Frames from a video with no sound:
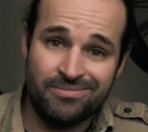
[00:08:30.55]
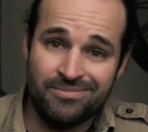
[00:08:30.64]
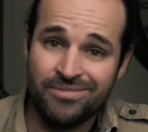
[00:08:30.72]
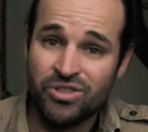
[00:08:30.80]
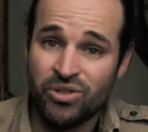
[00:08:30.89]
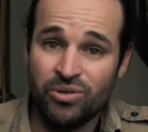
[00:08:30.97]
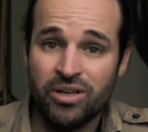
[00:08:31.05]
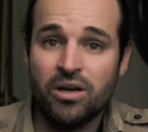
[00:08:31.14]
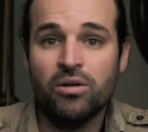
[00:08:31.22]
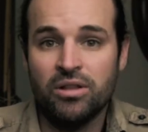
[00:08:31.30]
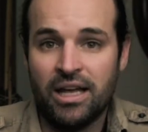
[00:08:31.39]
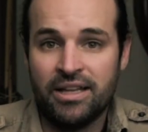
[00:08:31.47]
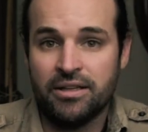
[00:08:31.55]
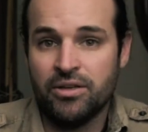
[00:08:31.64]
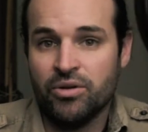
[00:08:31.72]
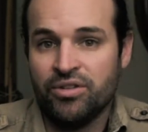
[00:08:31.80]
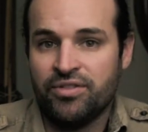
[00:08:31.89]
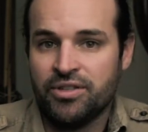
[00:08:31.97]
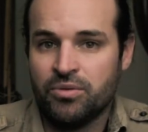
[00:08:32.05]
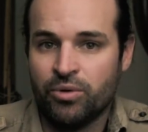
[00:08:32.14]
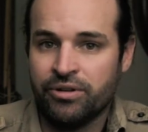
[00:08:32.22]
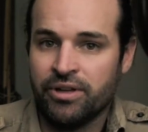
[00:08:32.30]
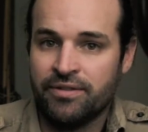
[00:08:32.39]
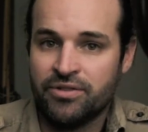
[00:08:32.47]
So you could go let the U.S. Fish and
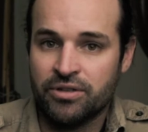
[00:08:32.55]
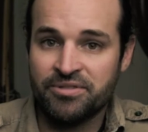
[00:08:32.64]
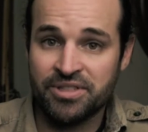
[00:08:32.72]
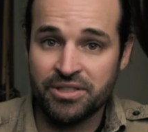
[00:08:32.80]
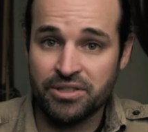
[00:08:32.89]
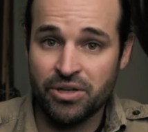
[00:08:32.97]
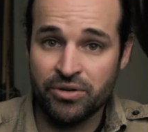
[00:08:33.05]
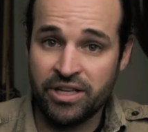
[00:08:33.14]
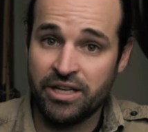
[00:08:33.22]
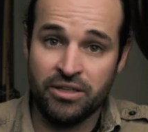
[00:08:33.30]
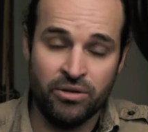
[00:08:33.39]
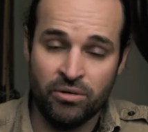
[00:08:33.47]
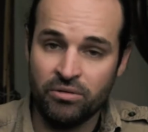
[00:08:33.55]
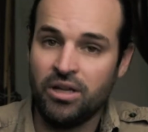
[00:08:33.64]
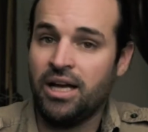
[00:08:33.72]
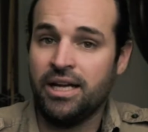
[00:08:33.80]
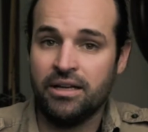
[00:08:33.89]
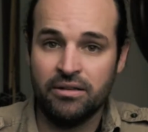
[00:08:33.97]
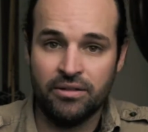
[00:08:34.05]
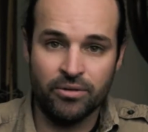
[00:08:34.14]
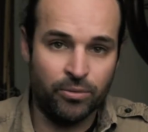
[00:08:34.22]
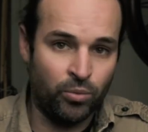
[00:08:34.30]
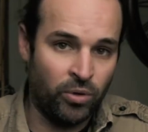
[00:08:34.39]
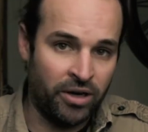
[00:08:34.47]
Wildlife Services know that you don't like the
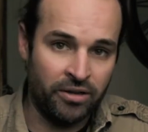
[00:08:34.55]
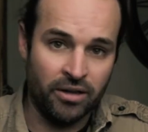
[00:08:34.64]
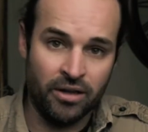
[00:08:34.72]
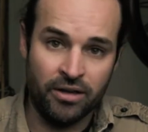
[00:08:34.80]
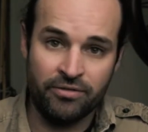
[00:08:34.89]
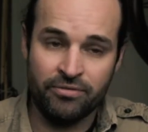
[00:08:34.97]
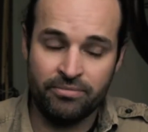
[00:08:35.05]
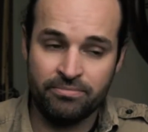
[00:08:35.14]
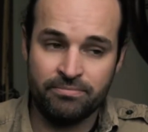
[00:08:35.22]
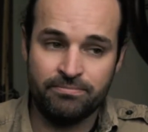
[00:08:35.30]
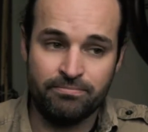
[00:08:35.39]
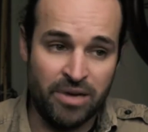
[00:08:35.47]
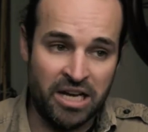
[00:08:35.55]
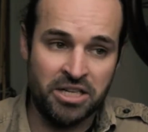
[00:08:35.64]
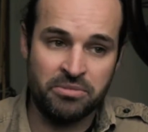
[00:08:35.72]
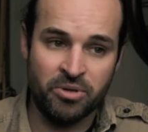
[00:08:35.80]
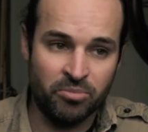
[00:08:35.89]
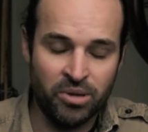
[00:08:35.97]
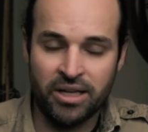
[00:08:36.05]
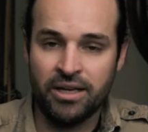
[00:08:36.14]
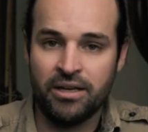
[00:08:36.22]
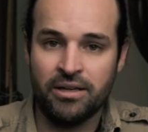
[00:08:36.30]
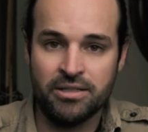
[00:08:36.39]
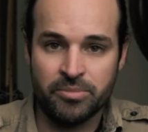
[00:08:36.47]
wildlife management
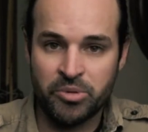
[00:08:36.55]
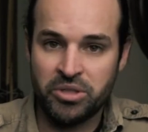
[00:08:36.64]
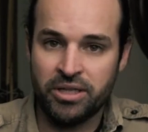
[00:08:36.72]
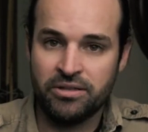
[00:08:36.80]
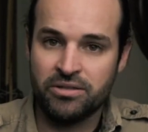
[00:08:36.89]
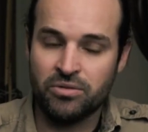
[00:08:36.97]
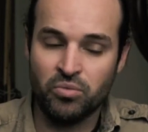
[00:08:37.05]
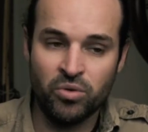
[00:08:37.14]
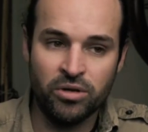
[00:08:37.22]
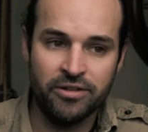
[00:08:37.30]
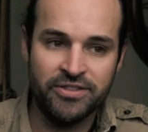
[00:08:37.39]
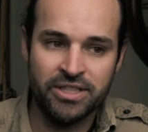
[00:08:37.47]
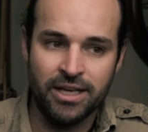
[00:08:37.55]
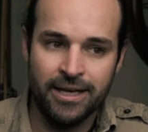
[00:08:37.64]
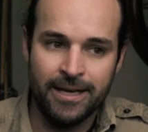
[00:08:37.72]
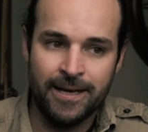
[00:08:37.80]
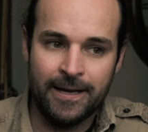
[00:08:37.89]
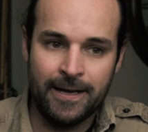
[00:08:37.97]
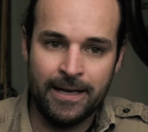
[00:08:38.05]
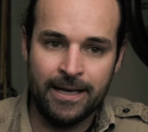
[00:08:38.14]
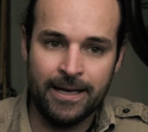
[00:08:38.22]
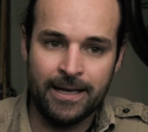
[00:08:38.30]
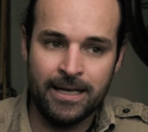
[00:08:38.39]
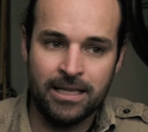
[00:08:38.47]
plan as it pertains to wolves,
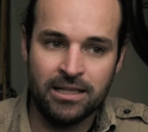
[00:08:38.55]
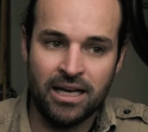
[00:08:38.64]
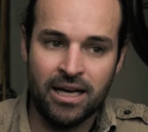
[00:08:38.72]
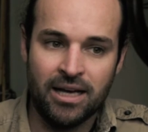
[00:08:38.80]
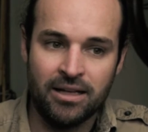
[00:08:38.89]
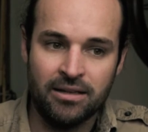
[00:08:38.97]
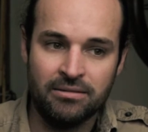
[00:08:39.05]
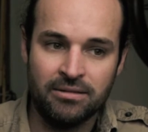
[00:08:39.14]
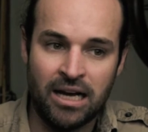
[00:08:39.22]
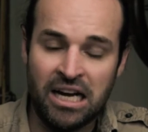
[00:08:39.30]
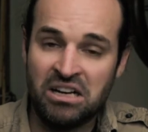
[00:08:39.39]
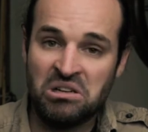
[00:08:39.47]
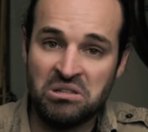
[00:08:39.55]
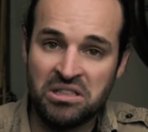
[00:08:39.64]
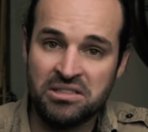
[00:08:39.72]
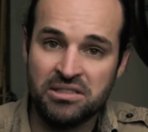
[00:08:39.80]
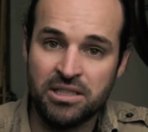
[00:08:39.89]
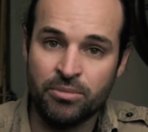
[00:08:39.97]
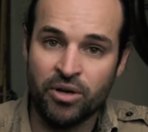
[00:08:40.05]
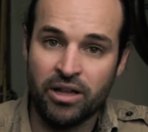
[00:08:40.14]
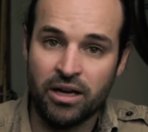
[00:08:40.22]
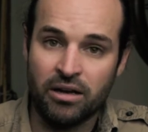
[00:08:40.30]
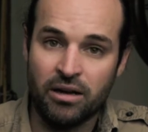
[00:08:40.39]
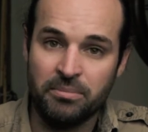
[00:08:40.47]
and that Idaho doesn't seem all
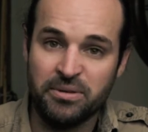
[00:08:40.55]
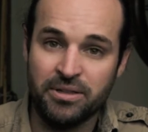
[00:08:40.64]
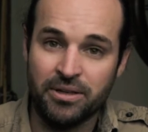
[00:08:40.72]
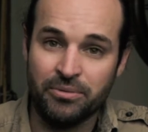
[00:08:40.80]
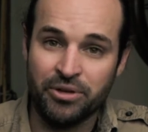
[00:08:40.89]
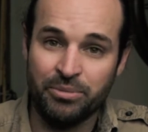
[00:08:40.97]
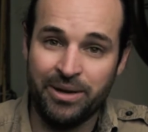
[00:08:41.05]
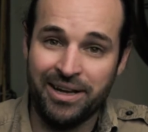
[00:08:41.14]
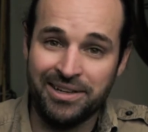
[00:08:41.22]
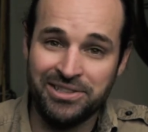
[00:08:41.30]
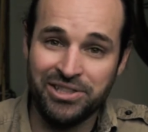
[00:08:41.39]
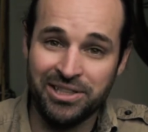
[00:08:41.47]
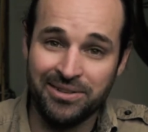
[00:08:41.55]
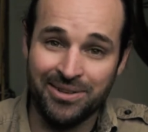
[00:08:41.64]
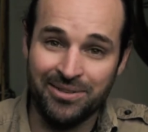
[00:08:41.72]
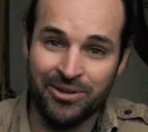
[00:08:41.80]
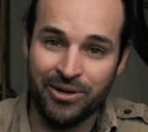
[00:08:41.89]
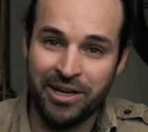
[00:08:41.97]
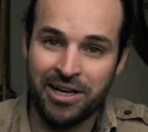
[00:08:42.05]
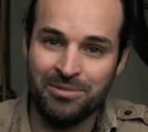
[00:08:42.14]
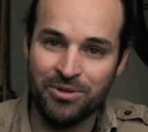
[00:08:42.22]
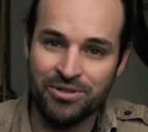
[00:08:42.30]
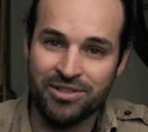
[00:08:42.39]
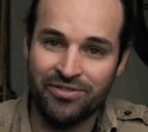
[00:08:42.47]
that competent with managing their
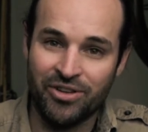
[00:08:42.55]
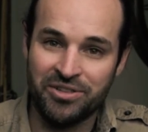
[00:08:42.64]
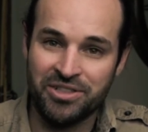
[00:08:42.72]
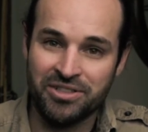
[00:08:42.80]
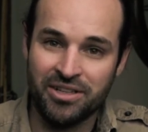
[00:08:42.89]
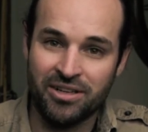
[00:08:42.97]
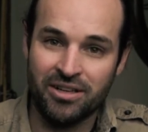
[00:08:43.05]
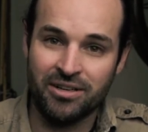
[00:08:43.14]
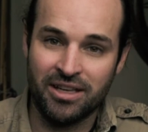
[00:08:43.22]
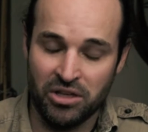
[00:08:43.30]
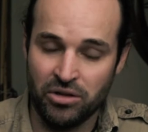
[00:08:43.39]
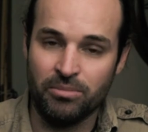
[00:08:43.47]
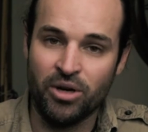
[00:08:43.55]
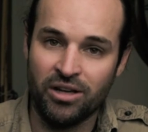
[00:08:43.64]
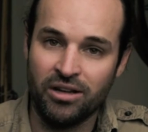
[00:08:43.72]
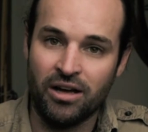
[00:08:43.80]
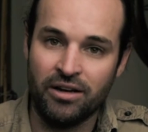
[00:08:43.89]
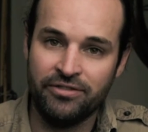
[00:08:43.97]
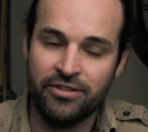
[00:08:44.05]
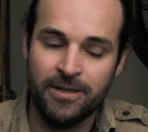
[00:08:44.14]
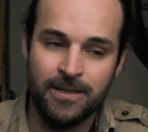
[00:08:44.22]
animals if they're just going to kill them all off.